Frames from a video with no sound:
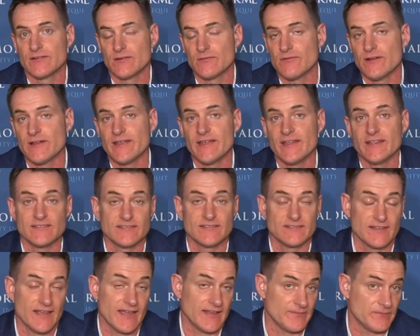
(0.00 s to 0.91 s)
to
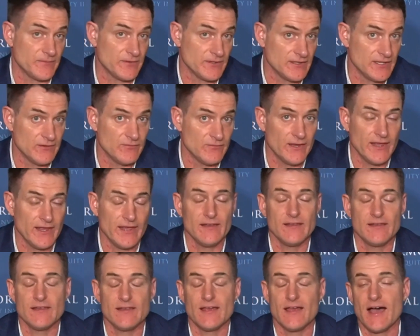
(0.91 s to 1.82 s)
reinstate the
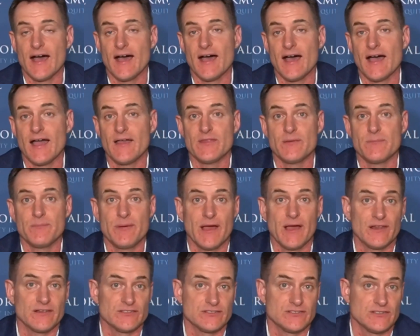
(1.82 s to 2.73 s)
dividend, and the
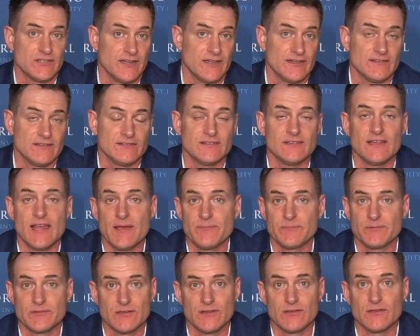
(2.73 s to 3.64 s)
balance sheet is in
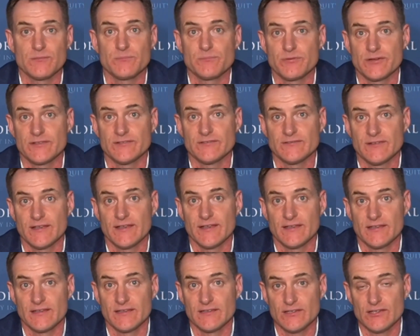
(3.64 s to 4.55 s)
absolute
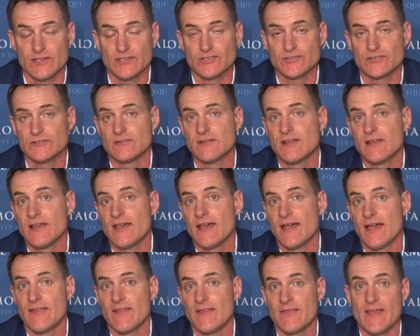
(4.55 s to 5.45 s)
pristine condition,
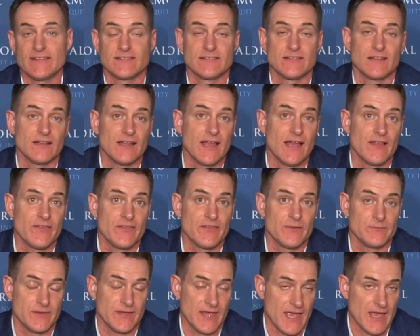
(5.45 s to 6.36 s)
and that's allowed
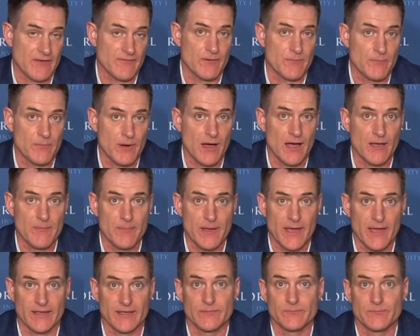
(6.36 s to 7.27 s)
them to have a
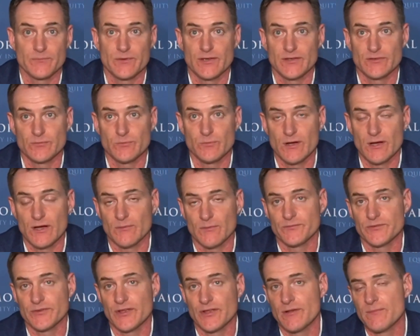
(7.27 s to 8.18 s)
buyback as
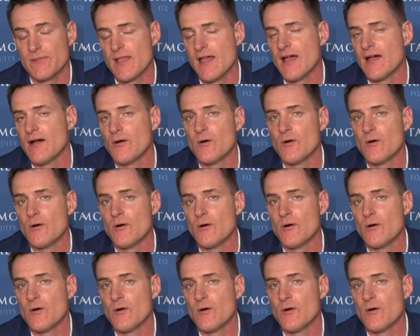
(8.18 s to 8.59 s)
well. So